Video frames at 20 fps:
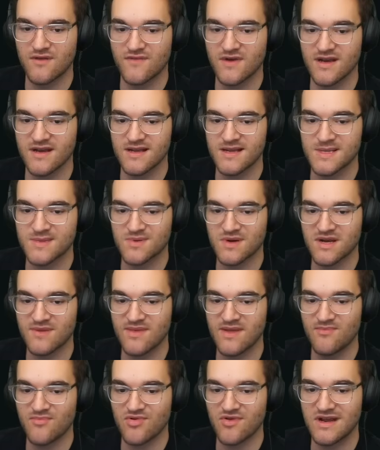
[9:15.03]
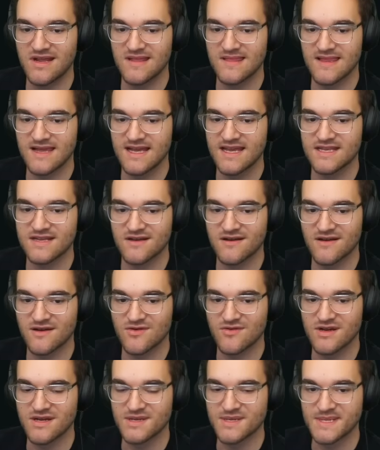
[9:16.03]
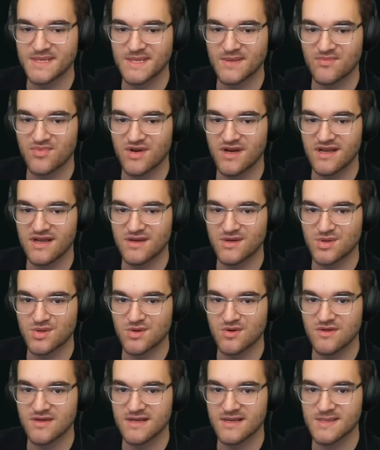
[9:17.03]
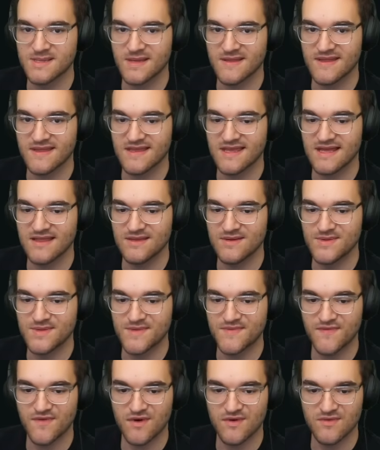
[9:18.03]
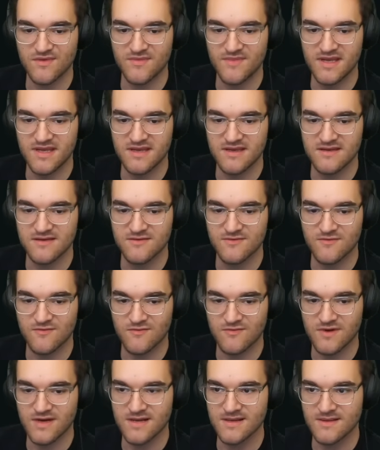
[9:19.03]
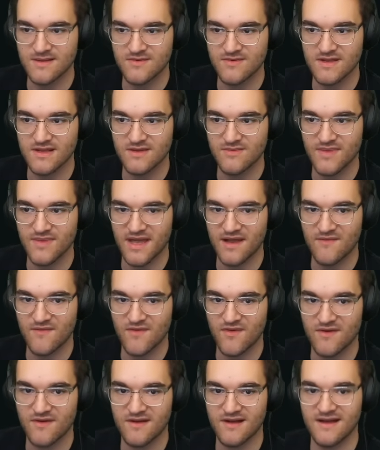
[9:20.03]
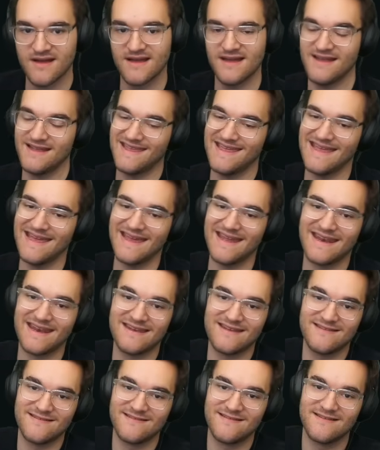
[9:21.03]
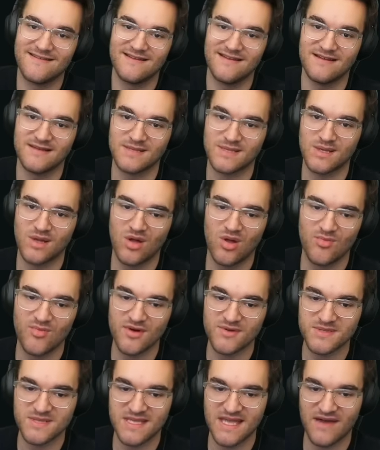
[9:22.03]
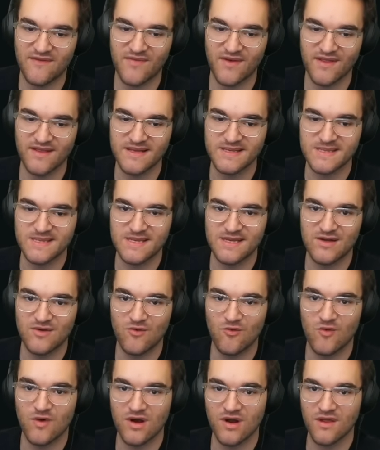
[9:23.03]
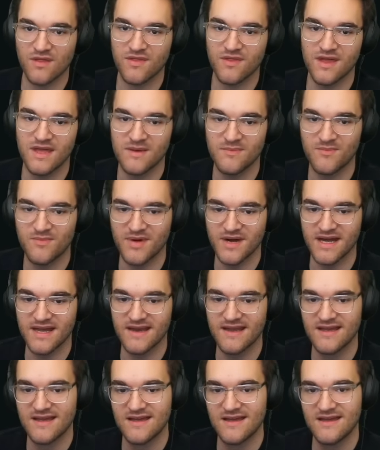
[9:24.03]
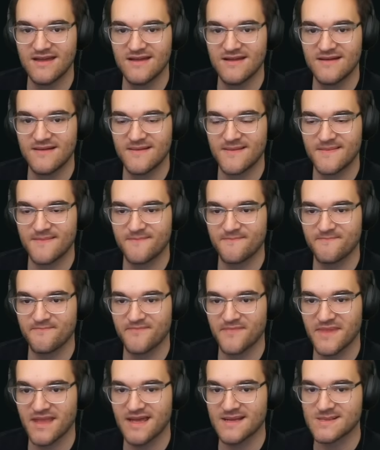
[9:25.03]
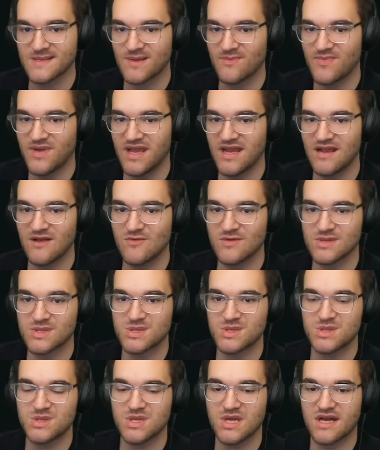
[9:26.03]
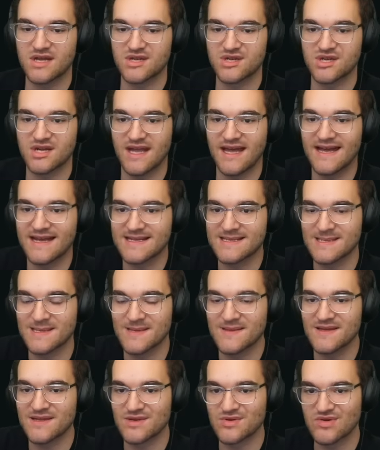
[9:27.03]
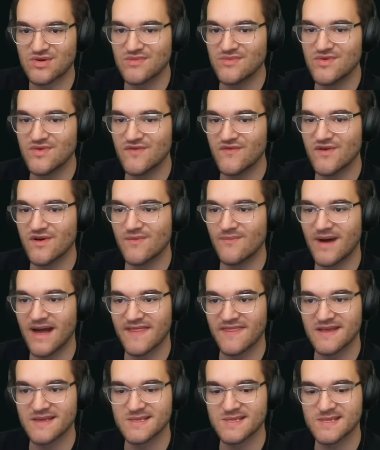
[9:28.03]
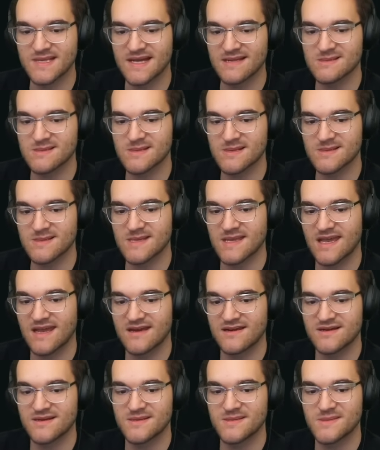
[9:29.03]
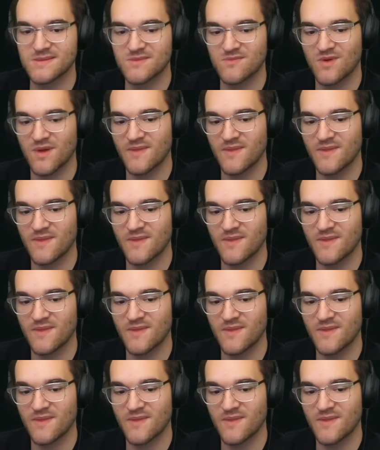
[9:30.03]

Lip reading: it, because we're going to be pretty light on creatures and pretty controlling, so I think that lose 4 would be really painful. Again, it's almost definitely still worth it, but it's competing with such excellent removal by this set's standards when the